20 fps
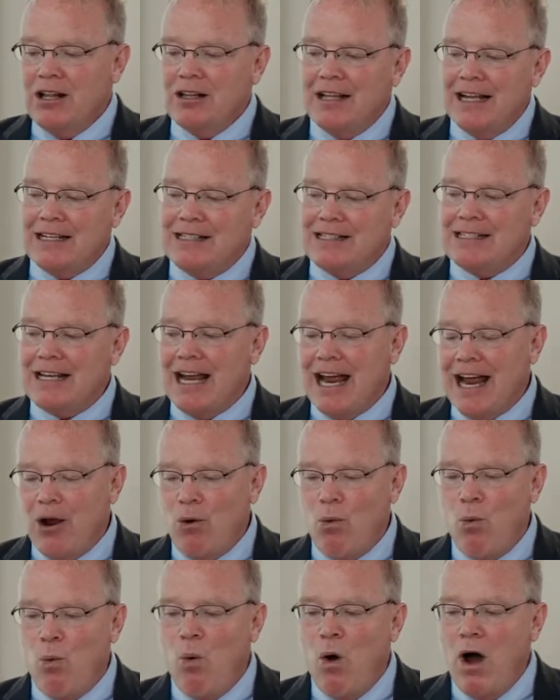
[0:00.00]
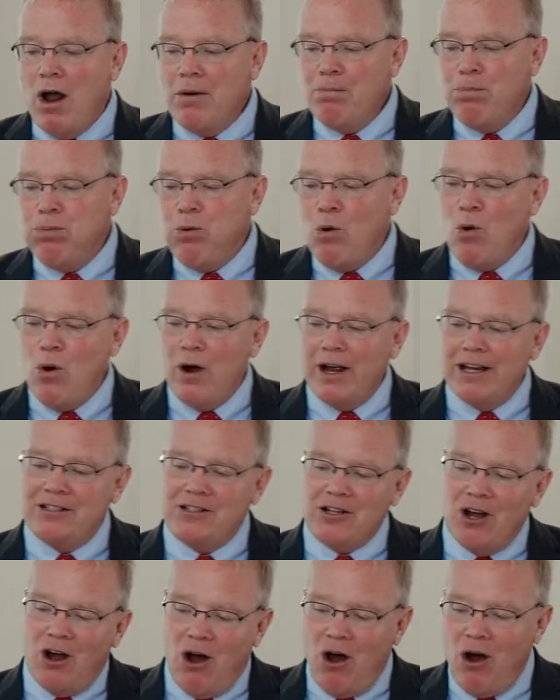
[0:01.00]
let's say,
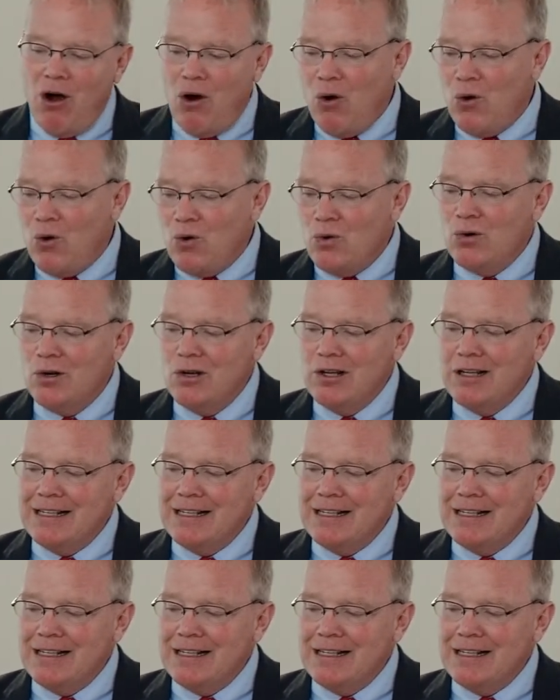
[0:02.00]
1.05